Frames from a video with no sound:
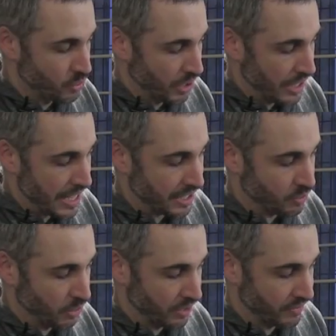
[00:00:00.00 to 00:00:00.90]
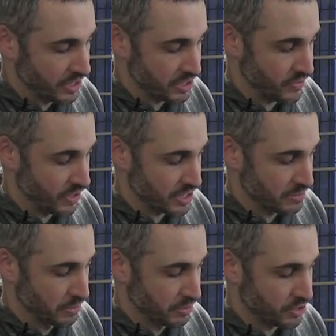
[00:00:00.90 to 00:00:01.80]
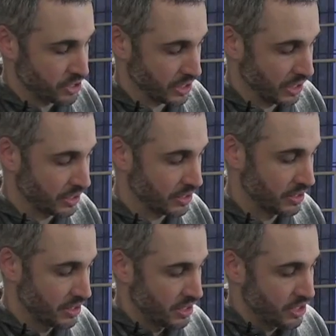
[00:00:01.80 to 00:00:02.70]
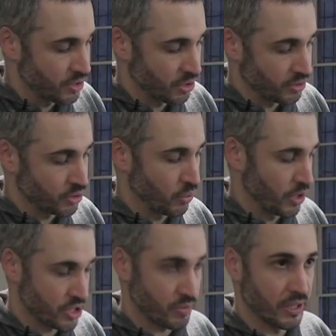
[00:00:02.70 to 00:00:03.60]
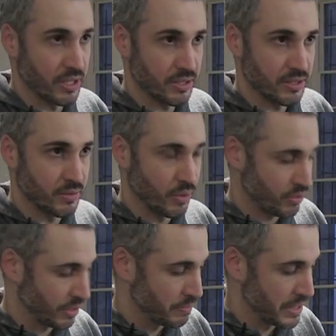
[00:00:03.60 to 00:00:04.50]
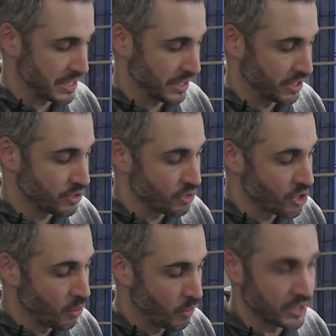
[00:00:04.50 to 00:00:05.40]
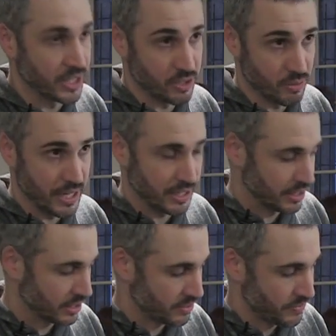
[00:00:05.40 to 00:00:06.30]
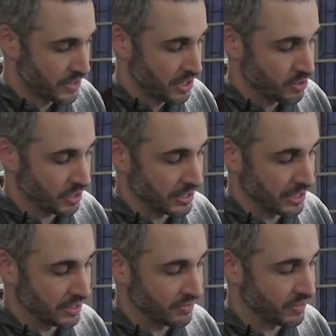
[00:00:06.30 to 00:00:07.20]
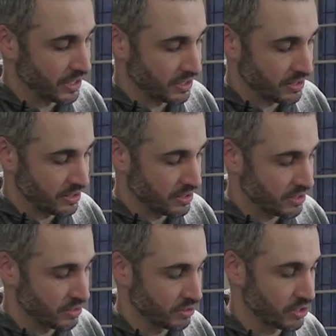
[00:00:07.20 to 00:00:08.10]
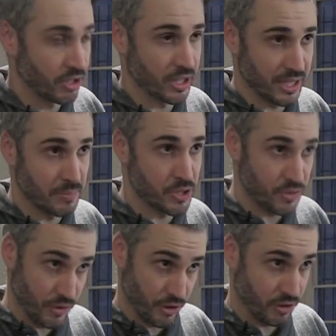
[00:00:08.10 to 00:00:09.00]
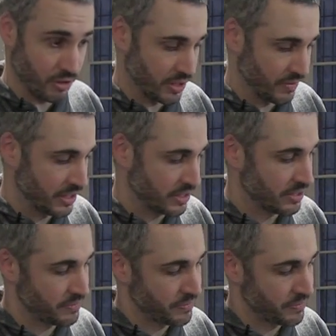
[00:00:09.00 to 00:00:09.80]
you want to edit one event, it's very simple. You just click, you go into one screen where you can basically, you know what date you're editing. You can then define your target temperature for the current event.